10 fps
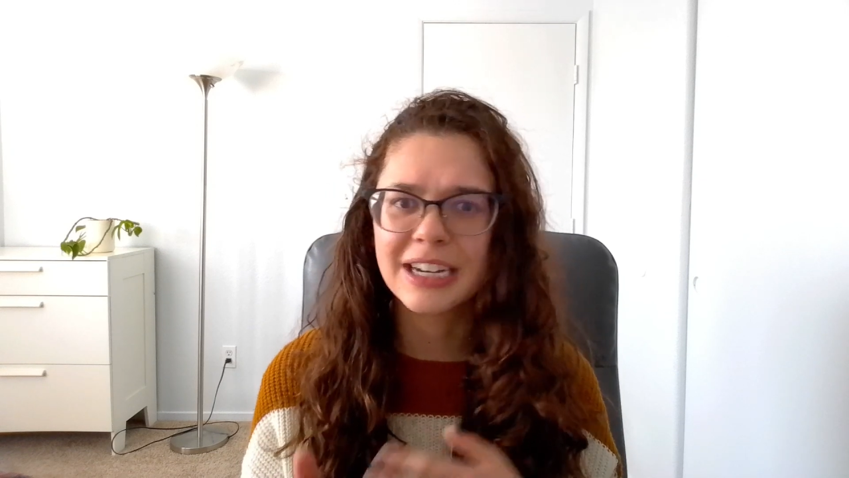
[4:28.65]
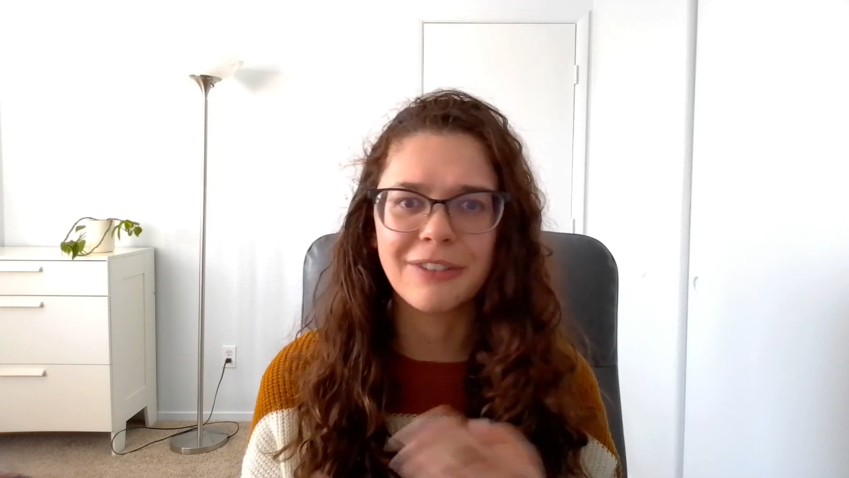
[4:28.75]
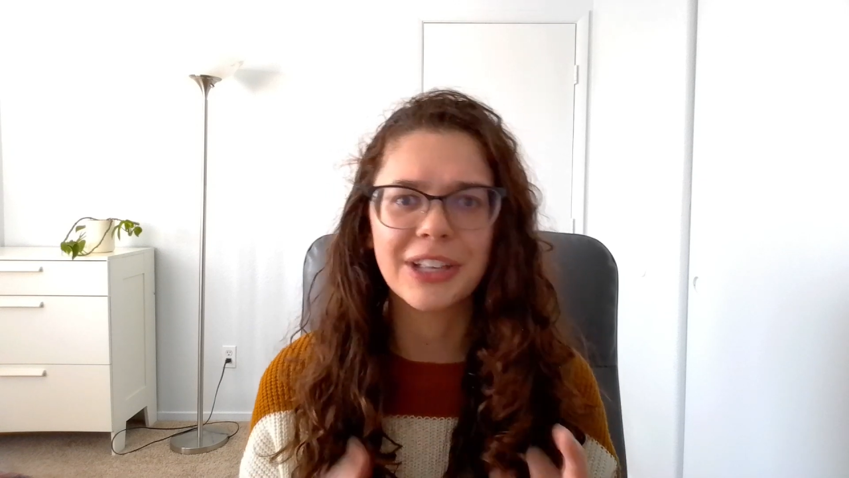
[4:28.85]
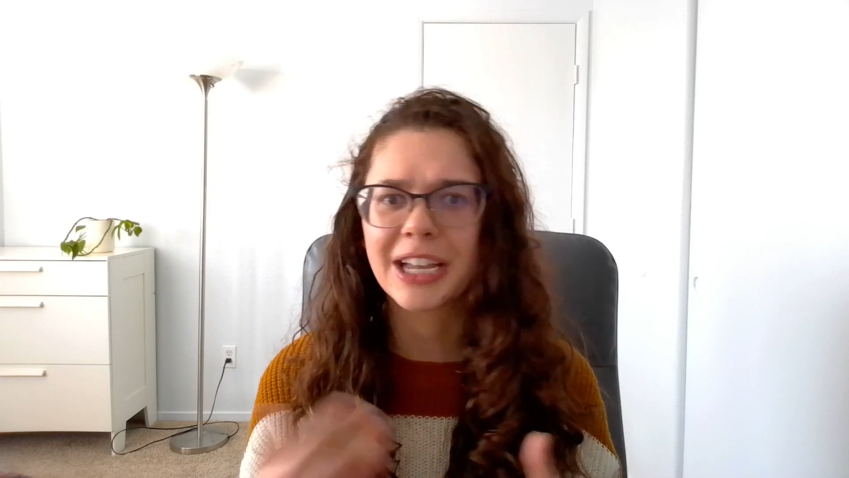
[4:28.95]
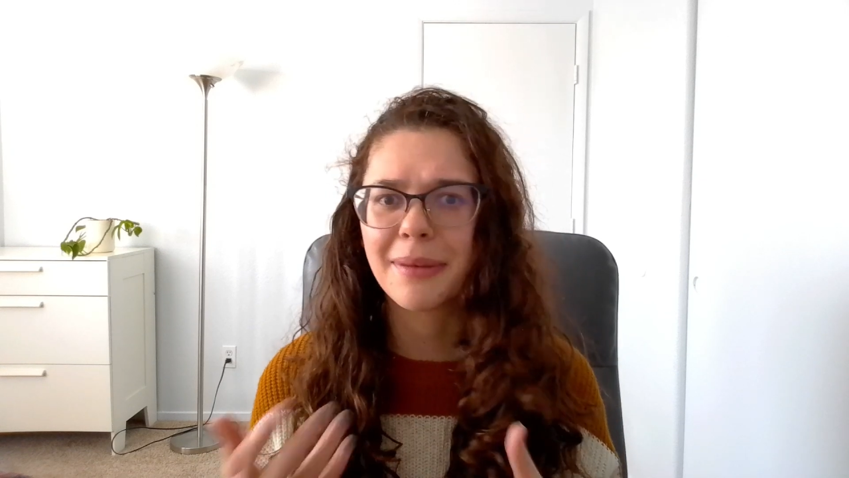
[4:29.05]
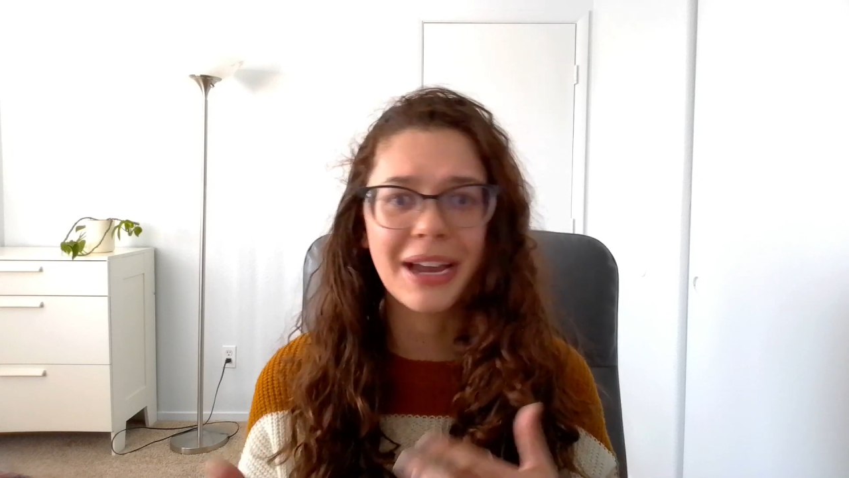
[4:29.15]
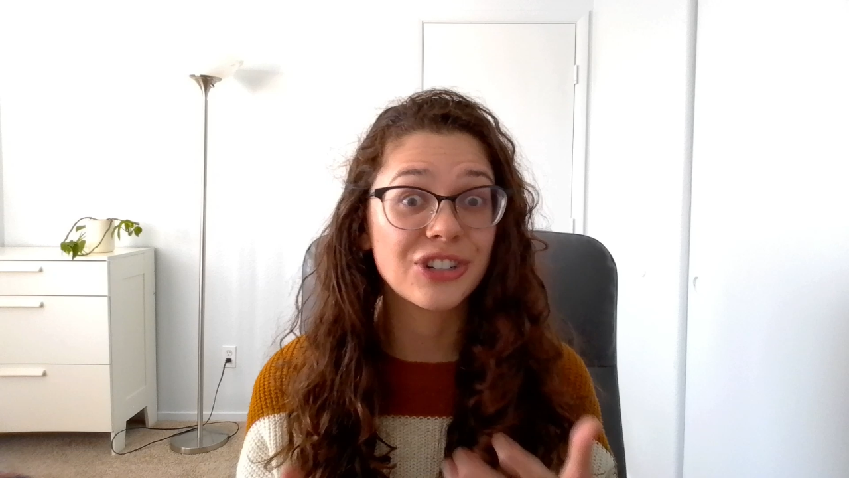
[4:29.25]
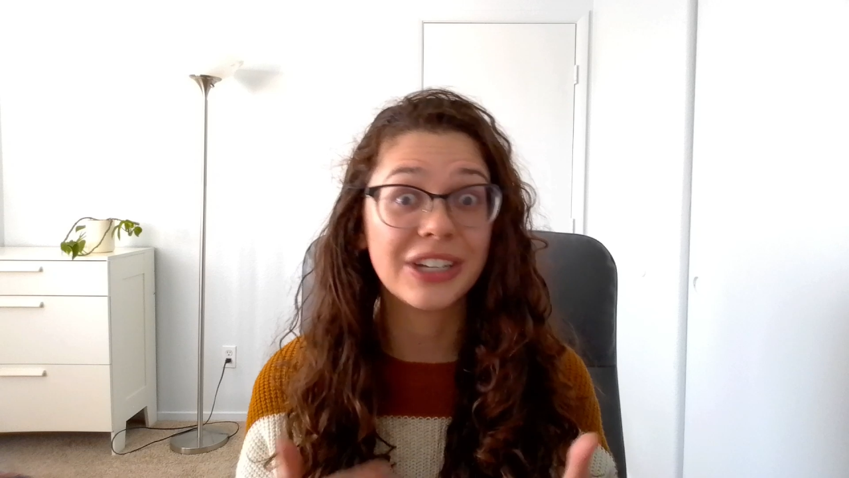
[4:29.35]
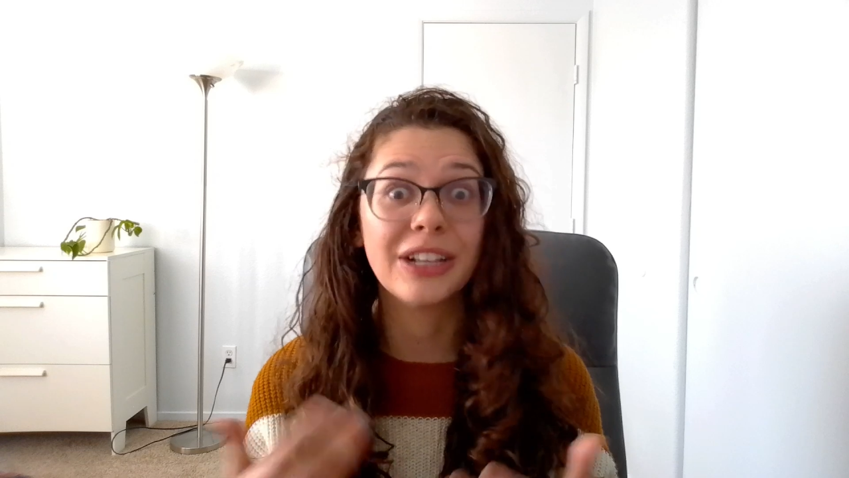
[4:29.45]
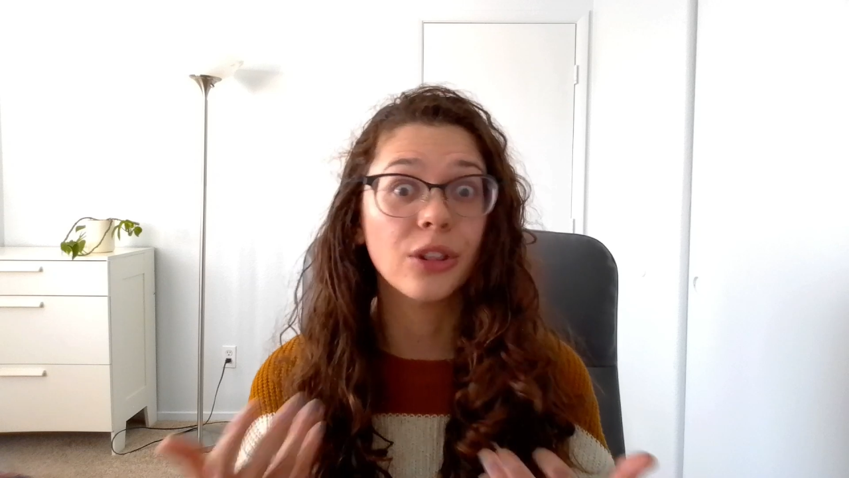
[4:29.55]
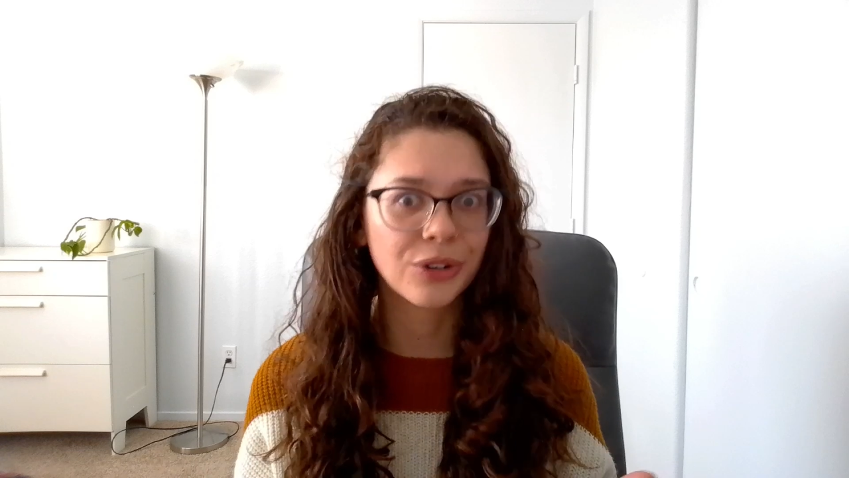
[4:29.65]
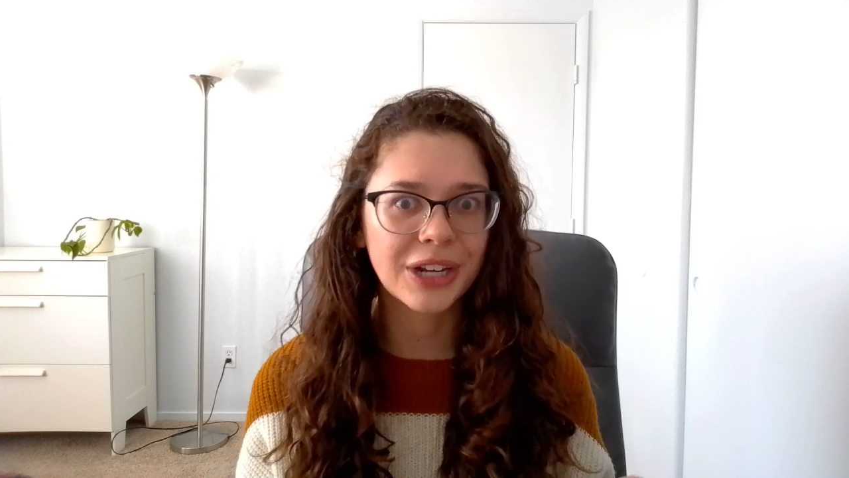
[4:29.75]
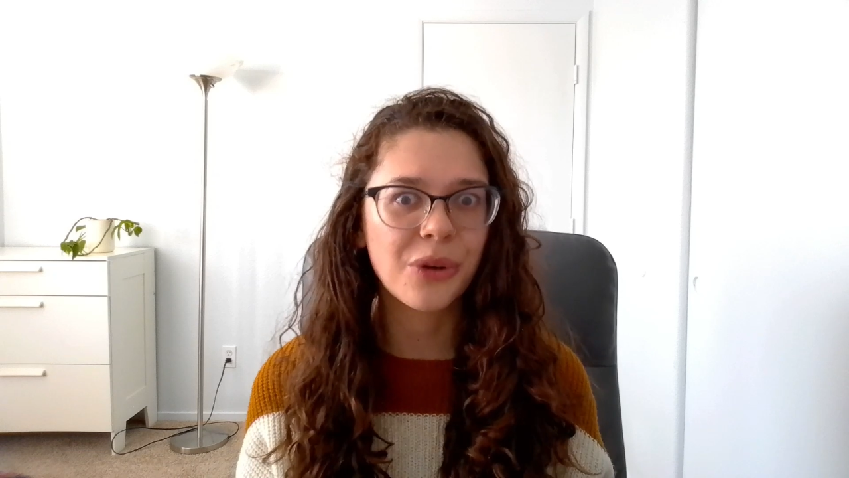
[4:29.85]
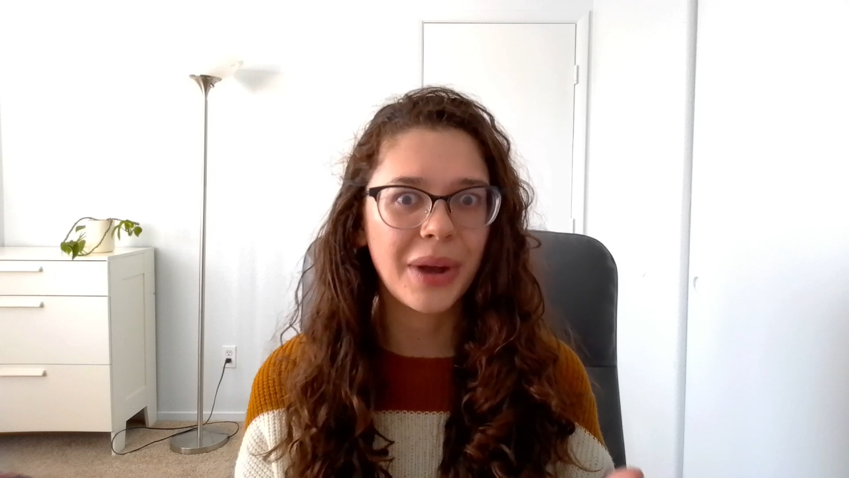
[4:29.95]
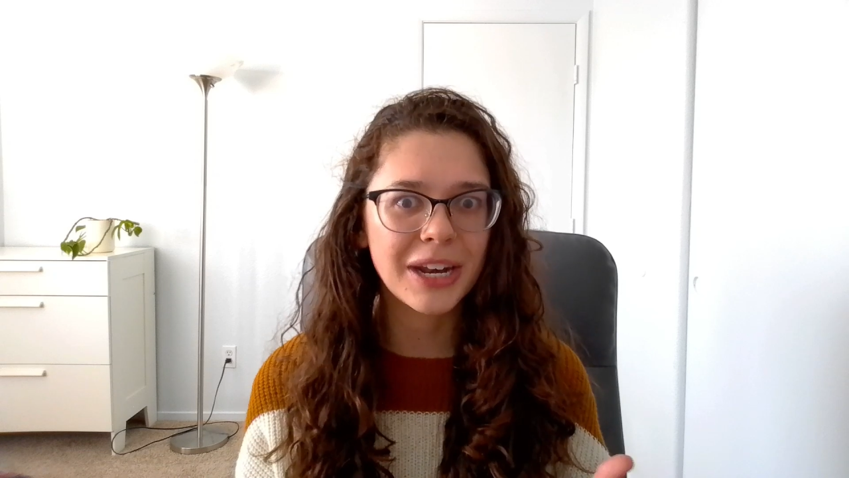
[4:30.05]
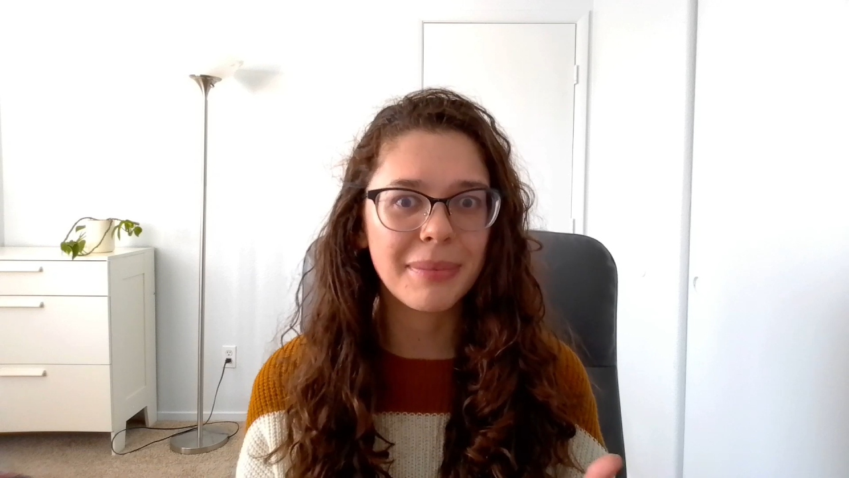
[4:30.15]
and I feel like I'm actually learning quite